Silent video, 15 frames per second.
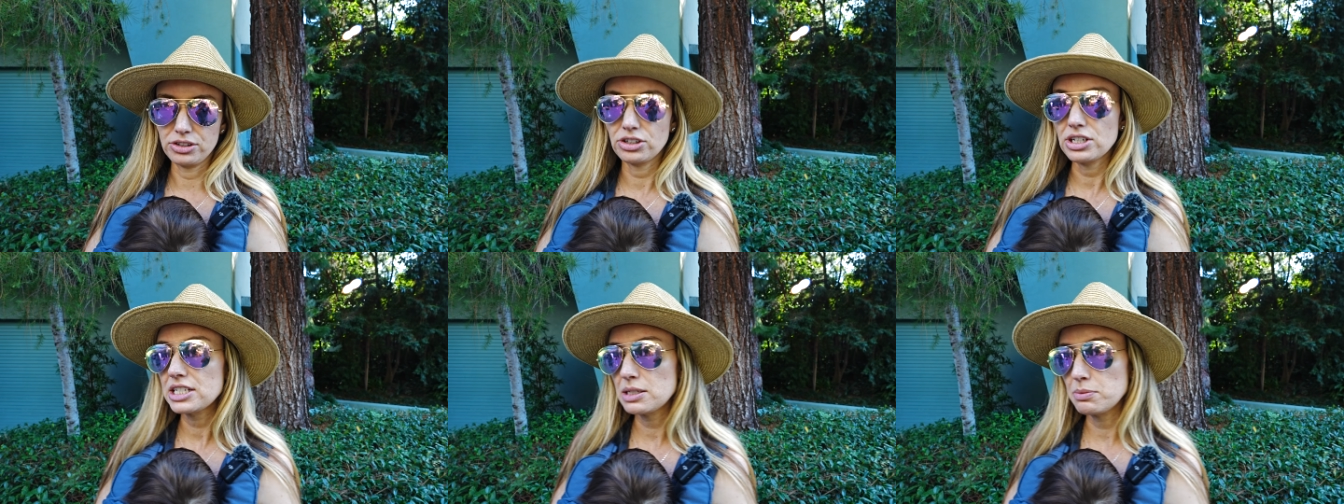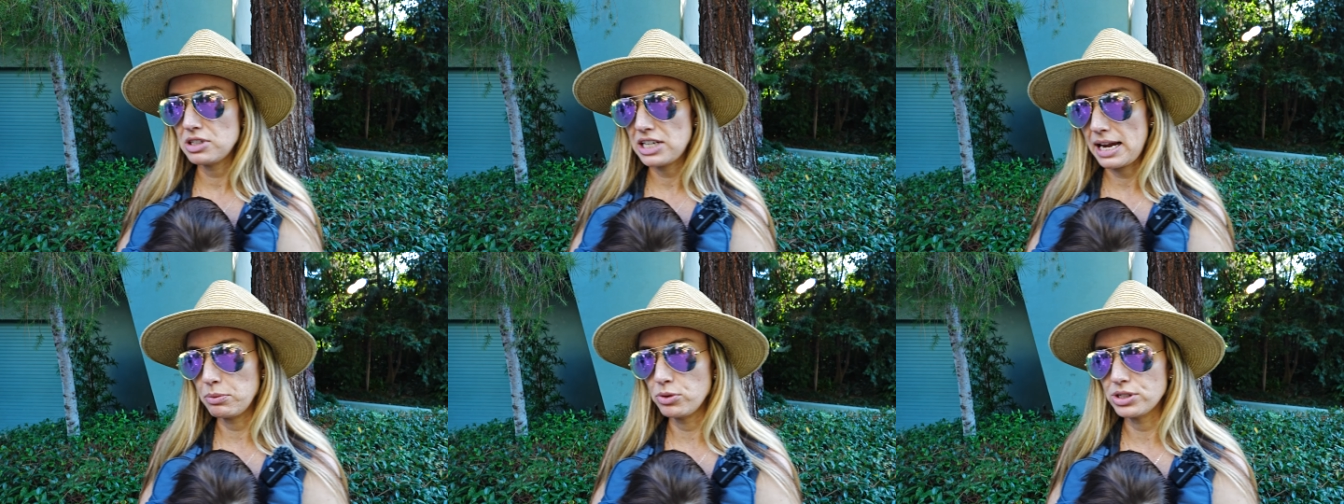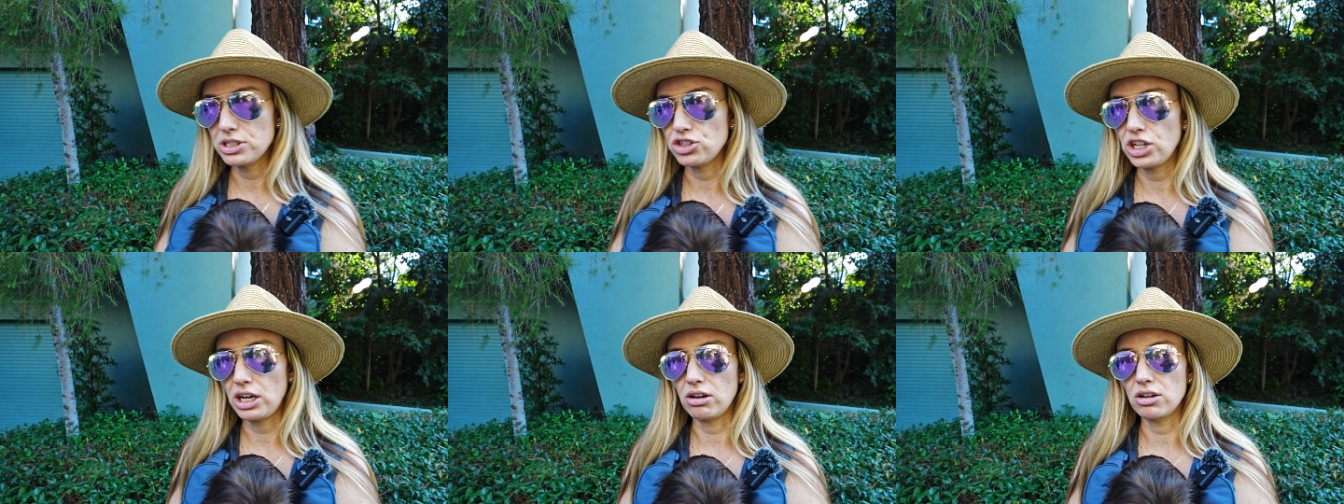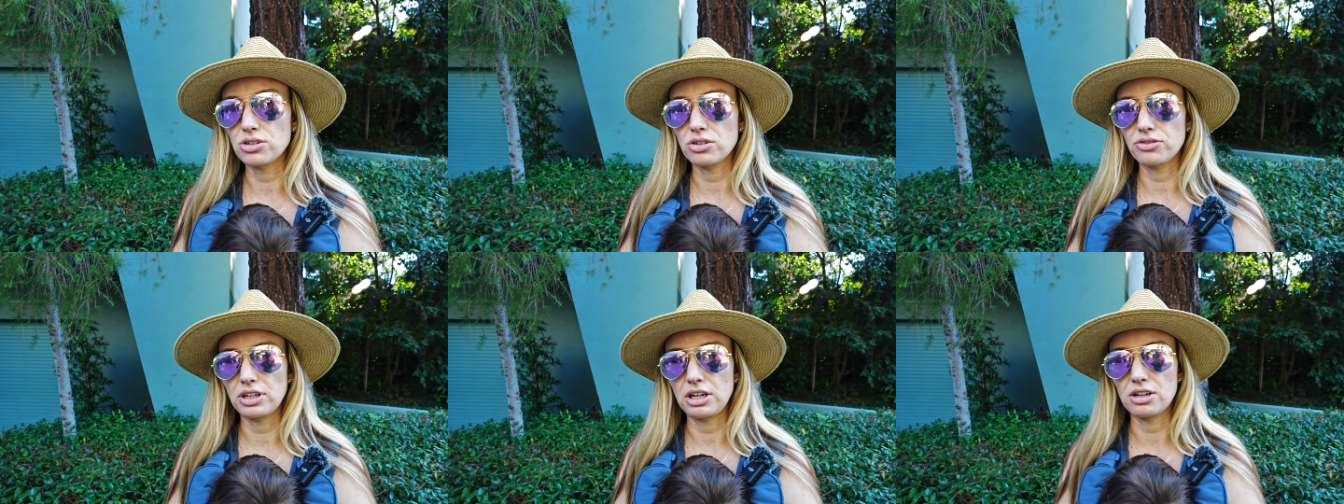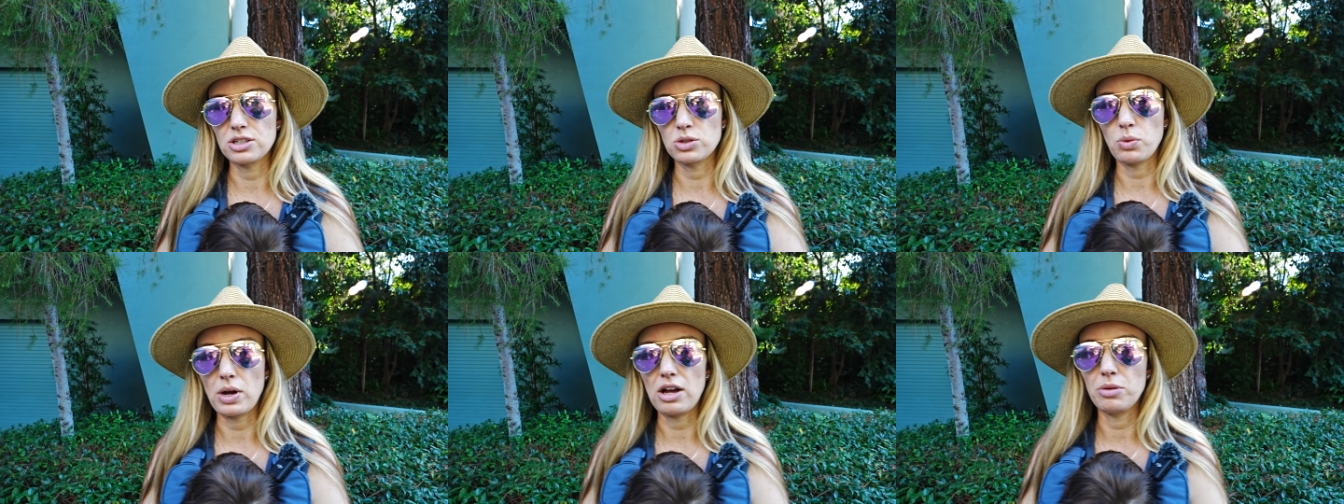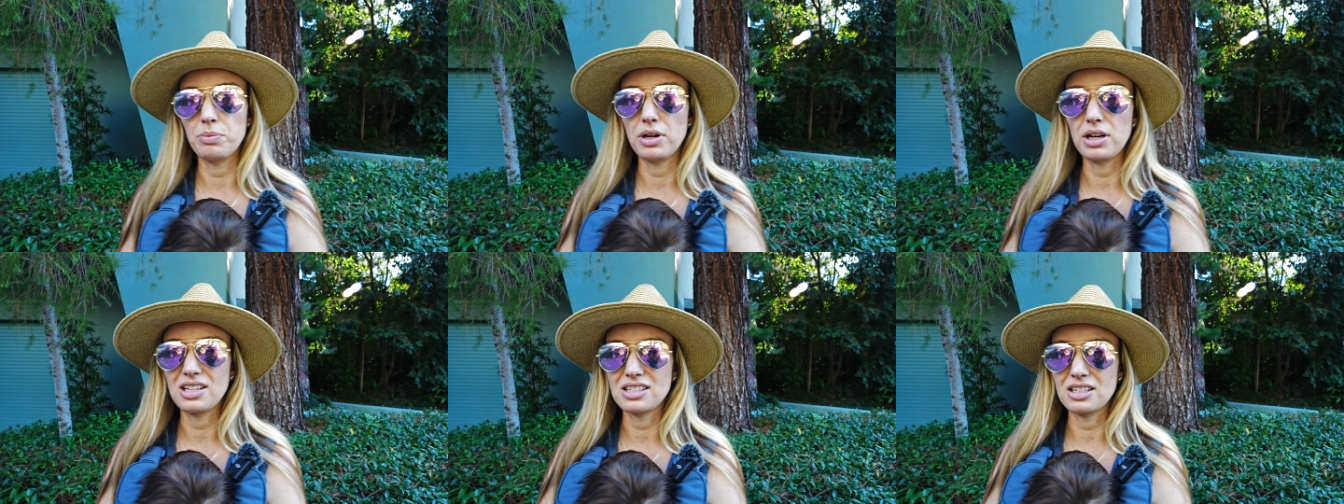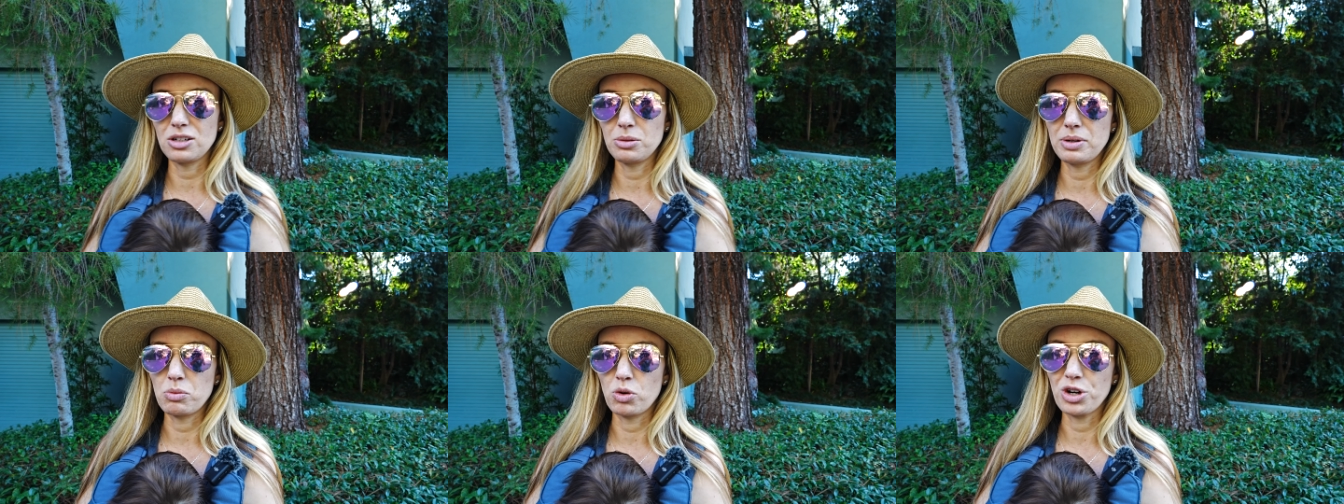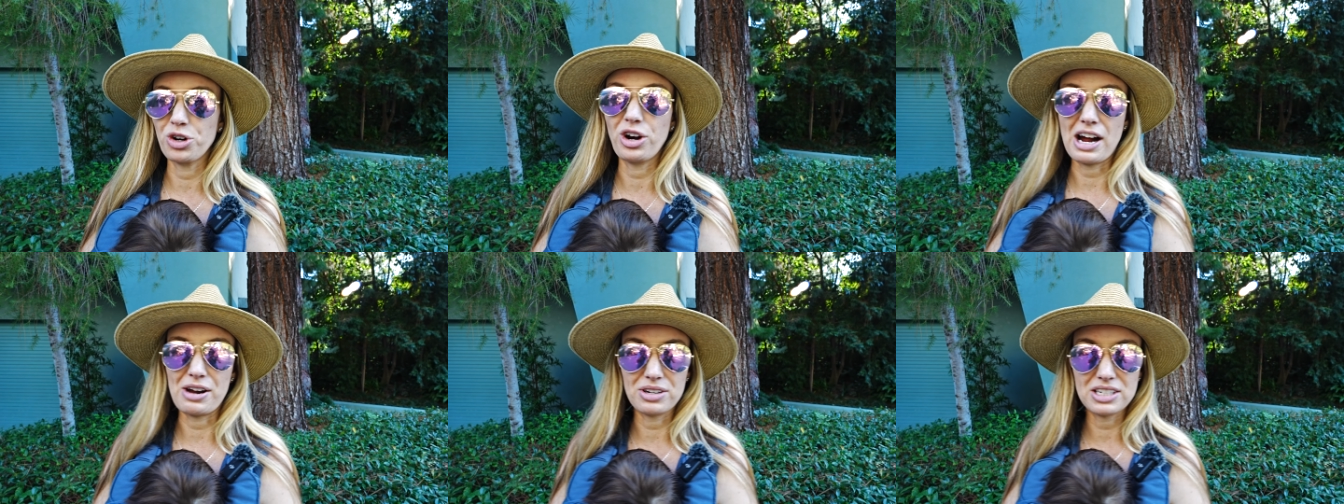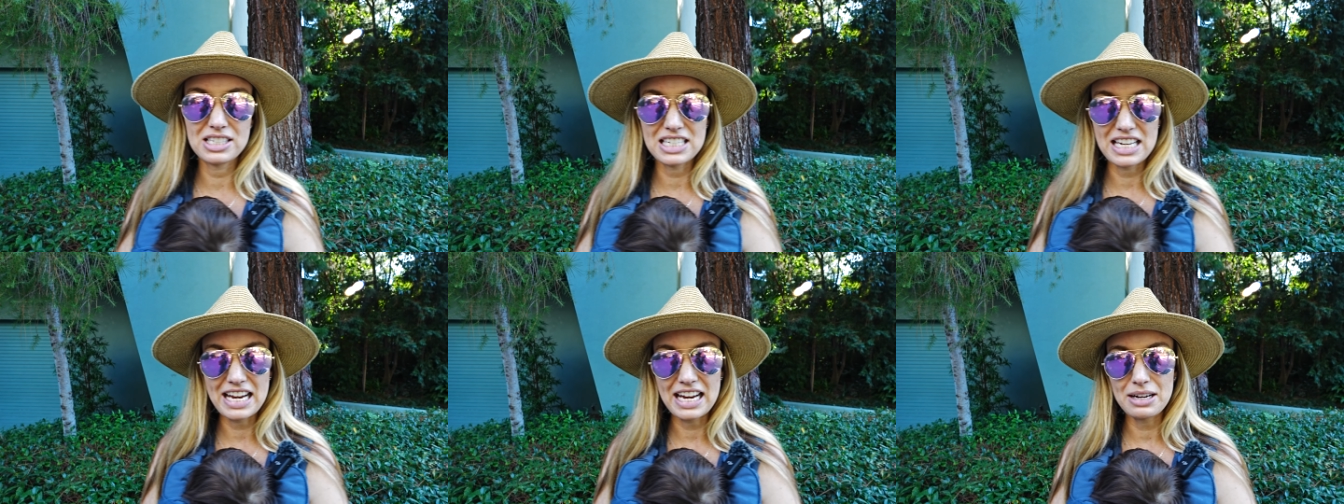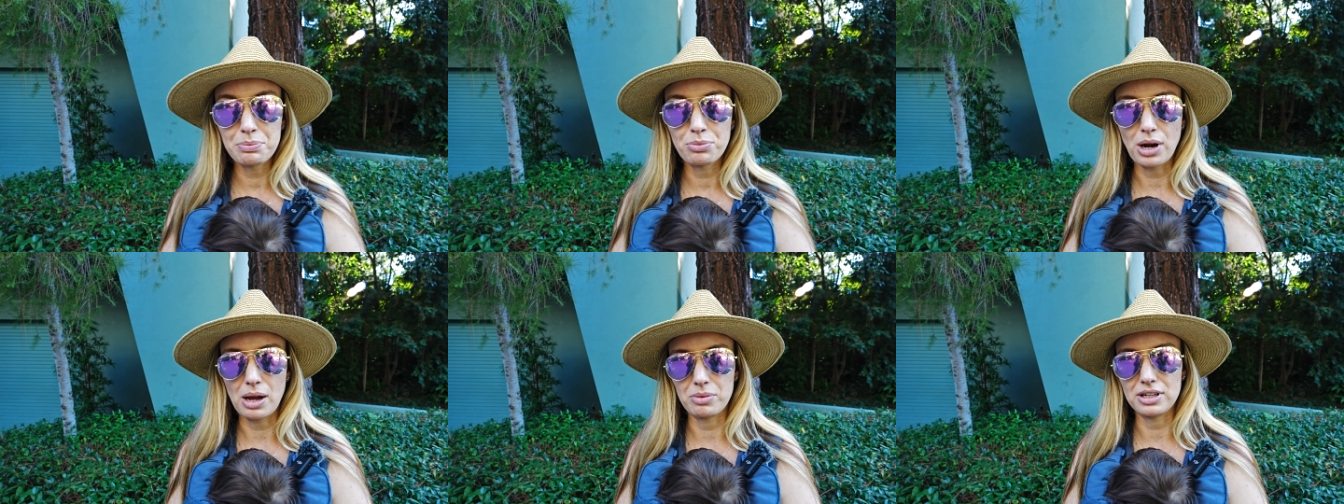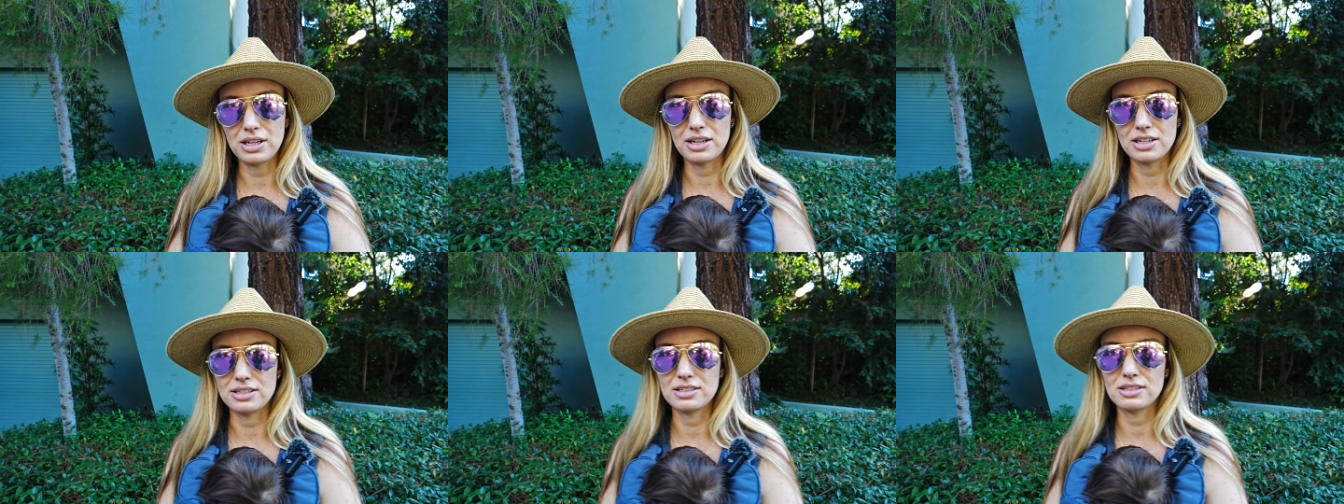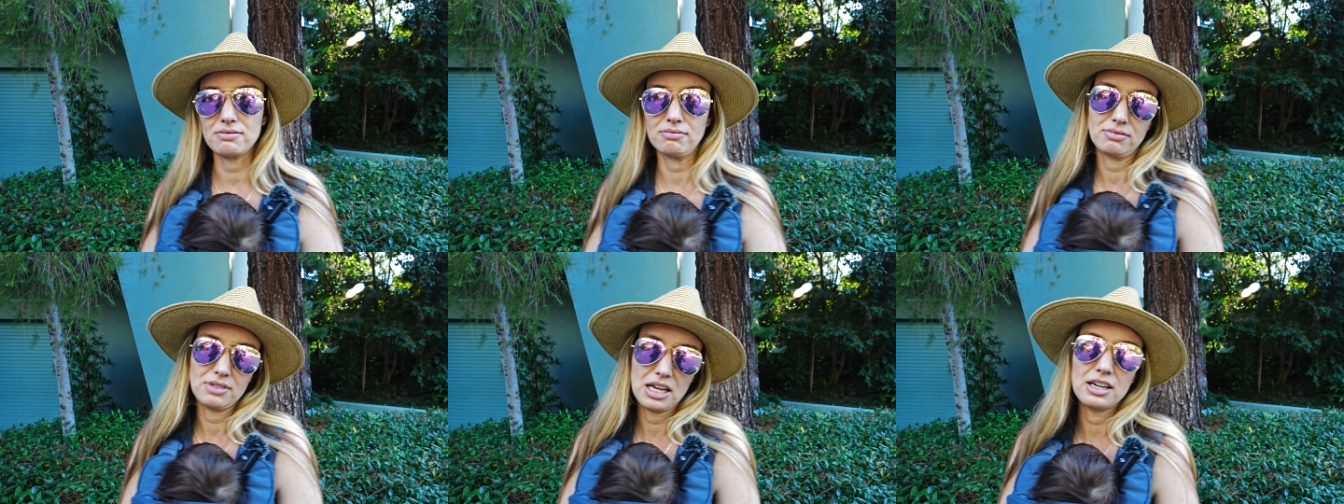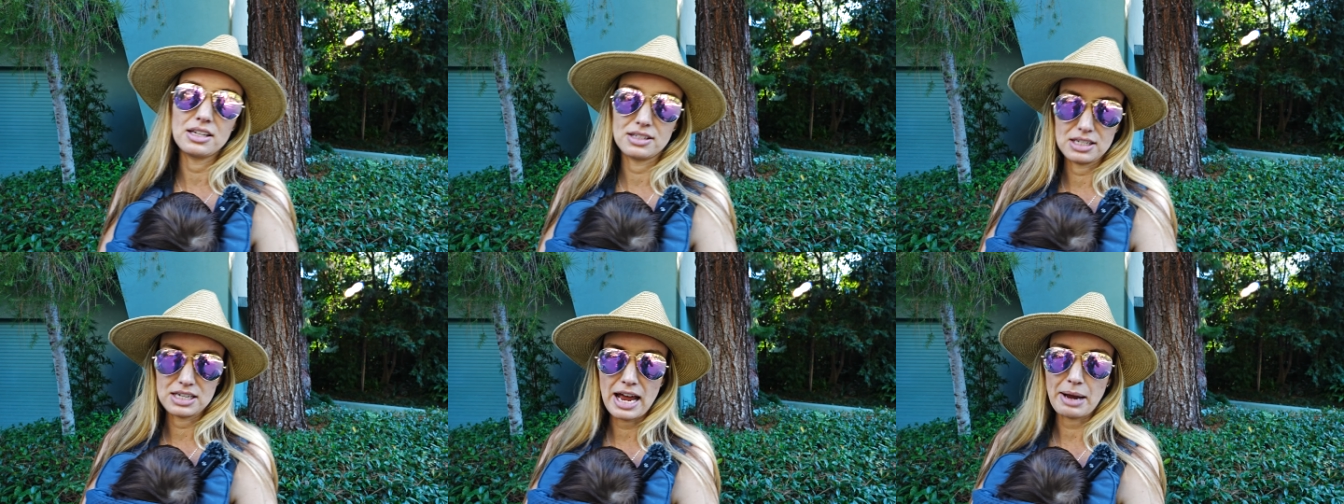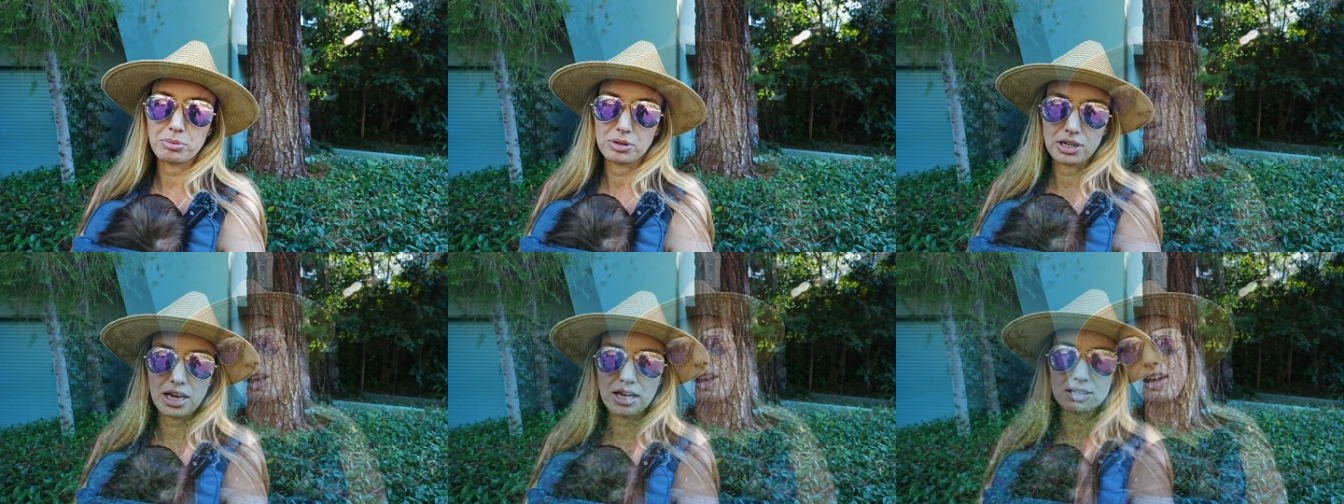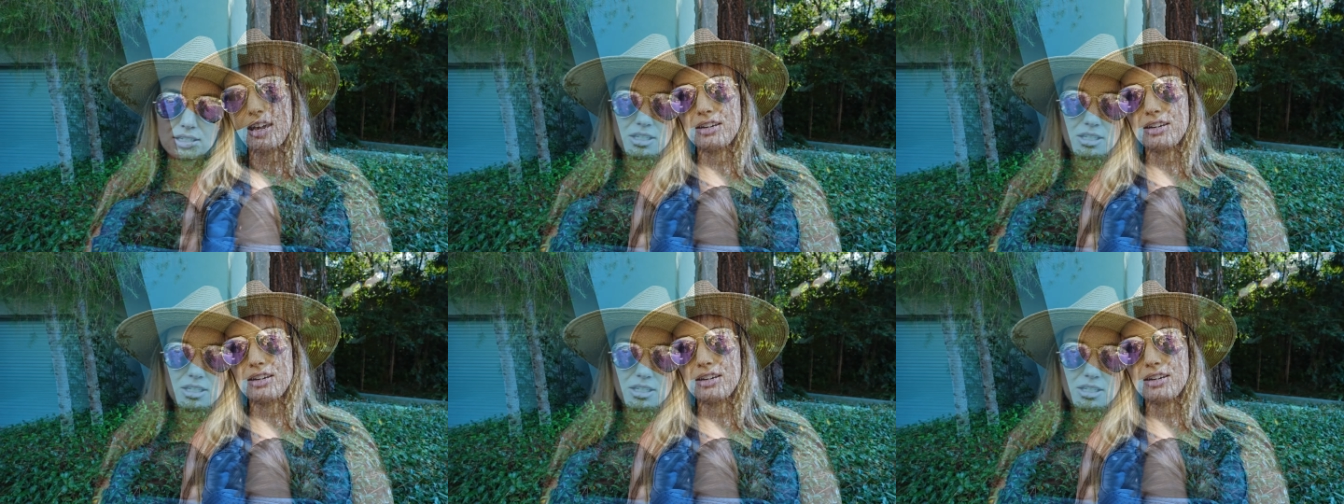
There is some tables and chairs over here as well, but it's a little bit more crowded today, probably because it is the Dapper Day.